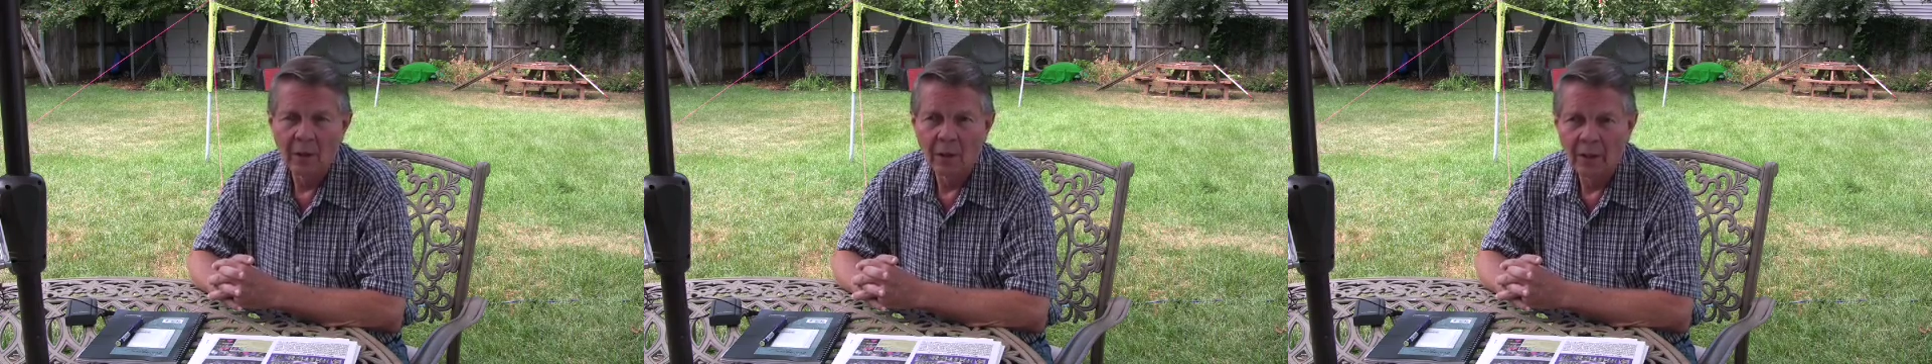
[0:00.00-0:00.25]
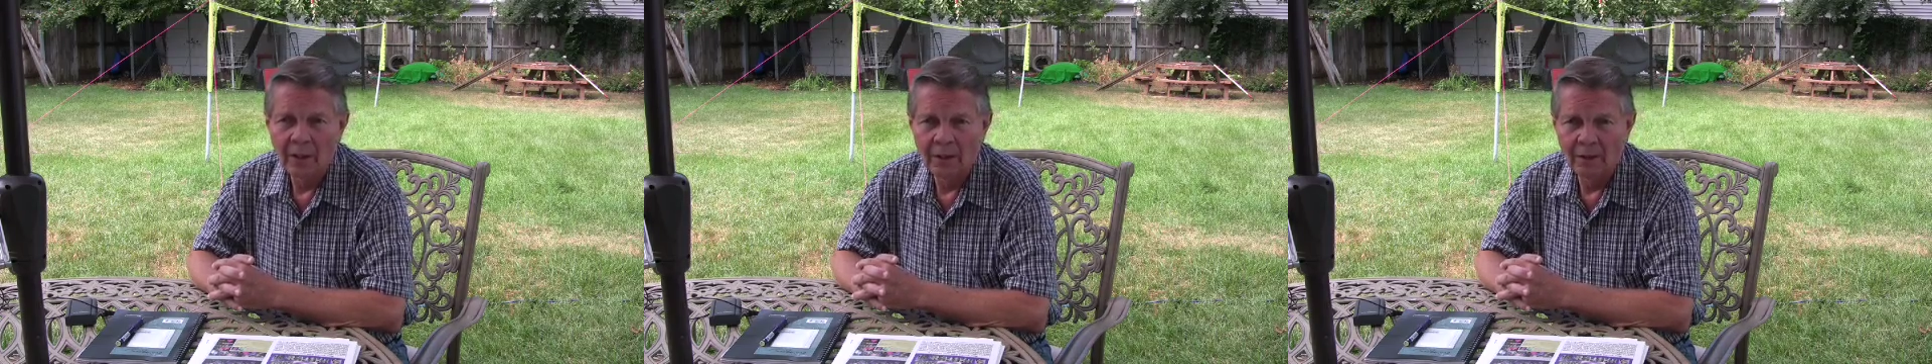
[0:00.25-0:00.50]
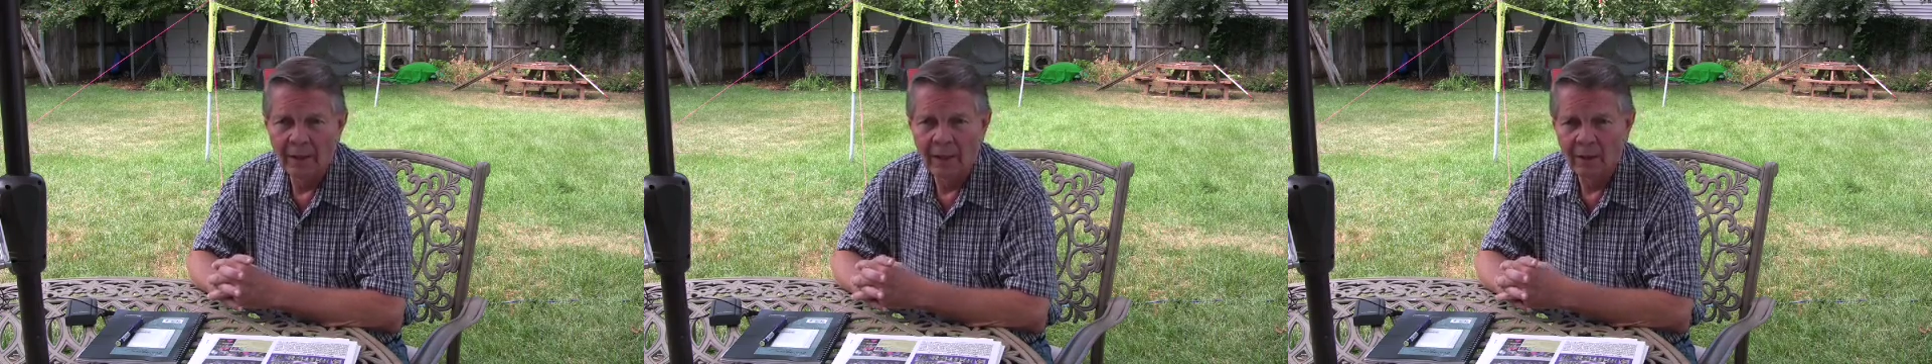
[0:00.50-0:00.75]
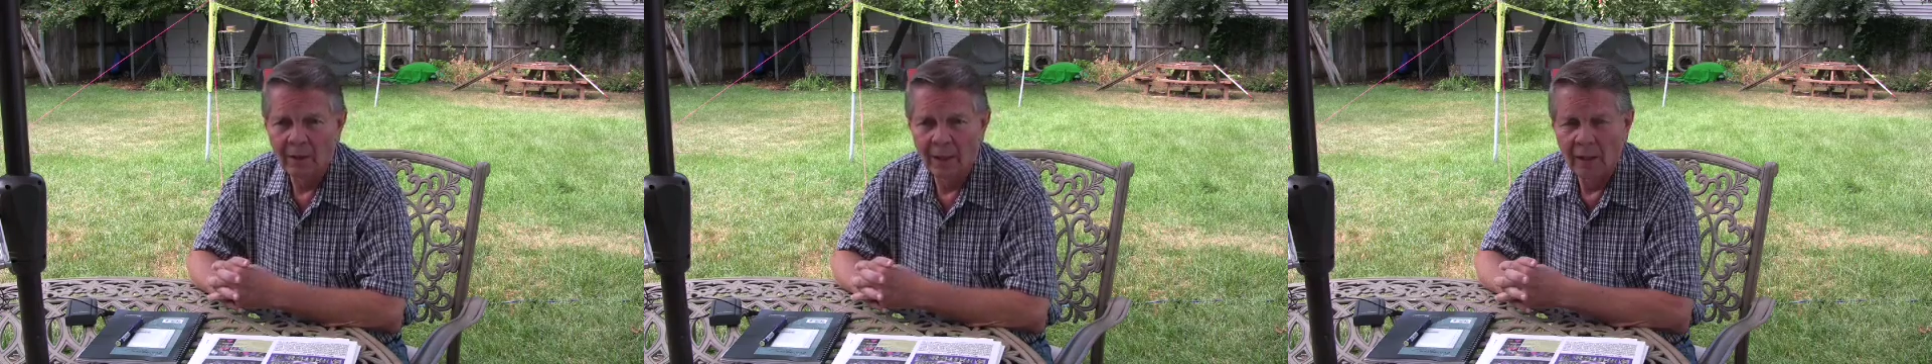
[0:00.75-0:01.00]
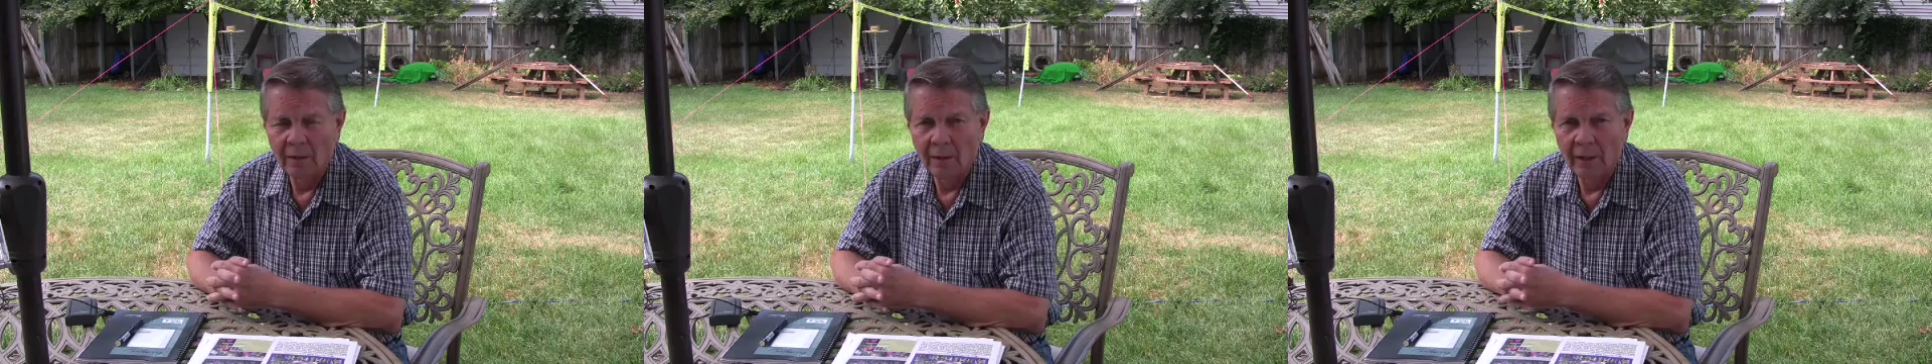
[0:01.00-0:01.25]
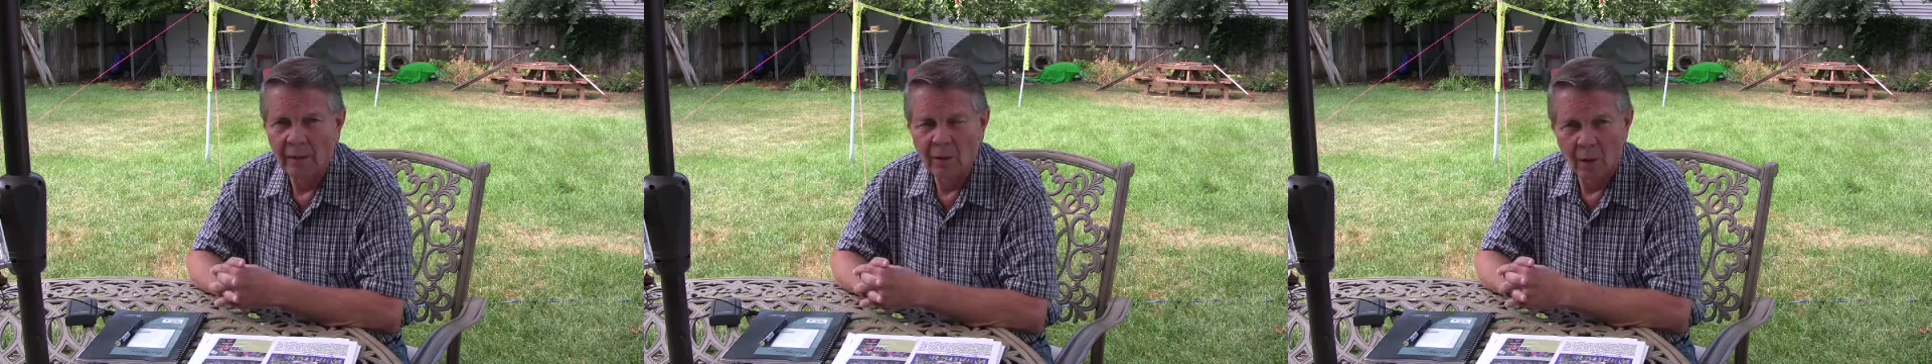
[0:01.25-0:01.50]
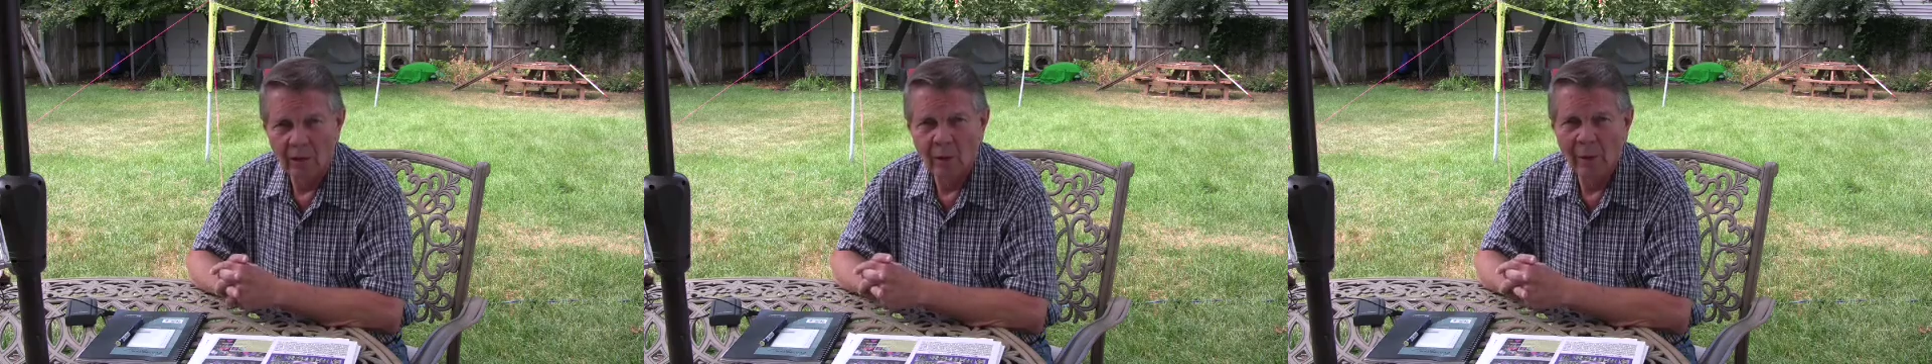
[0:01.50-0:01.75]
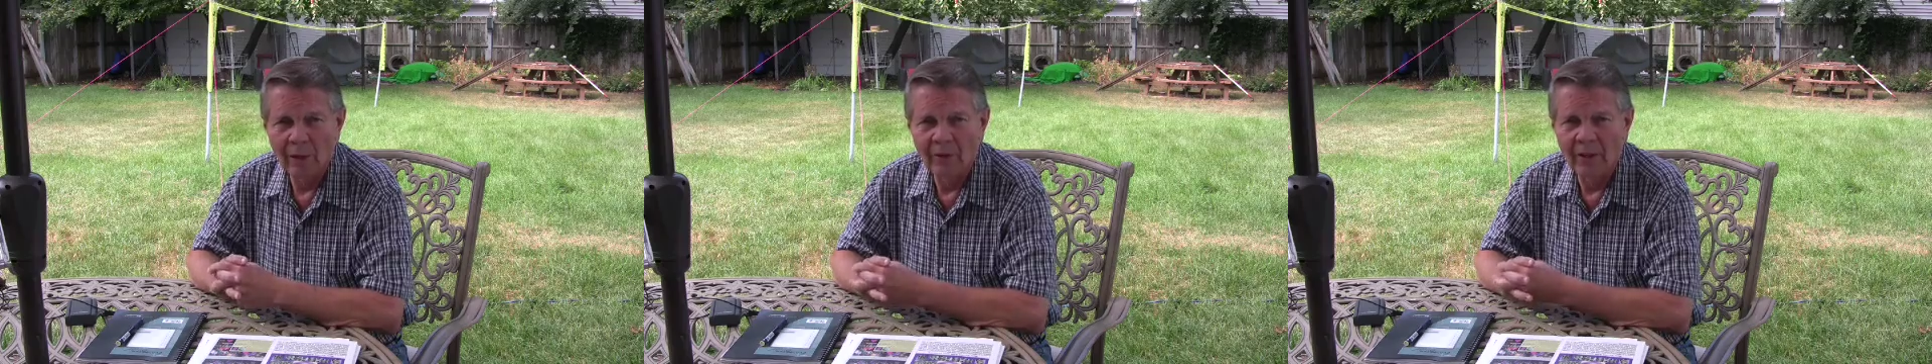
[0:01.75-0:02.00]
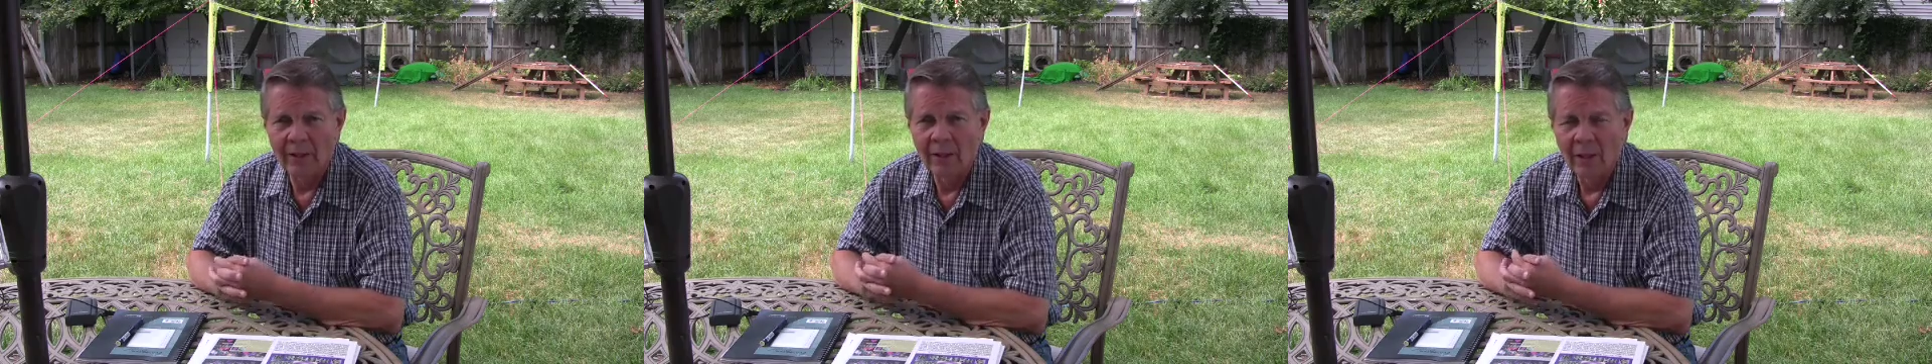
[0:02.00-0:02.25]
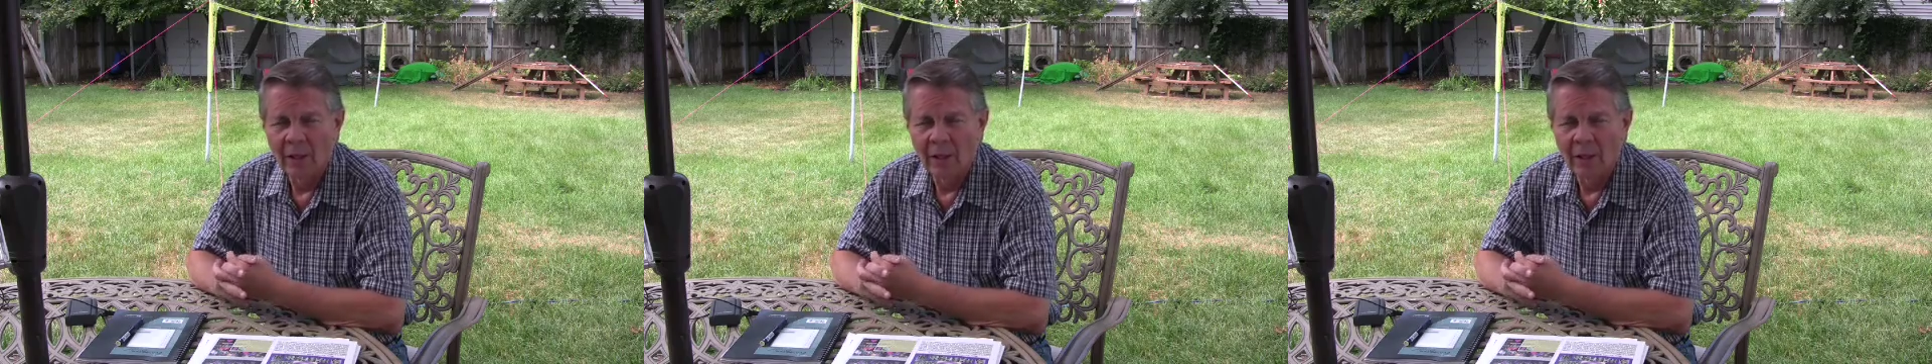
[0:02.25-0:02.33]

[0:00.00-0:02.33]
and talk about that.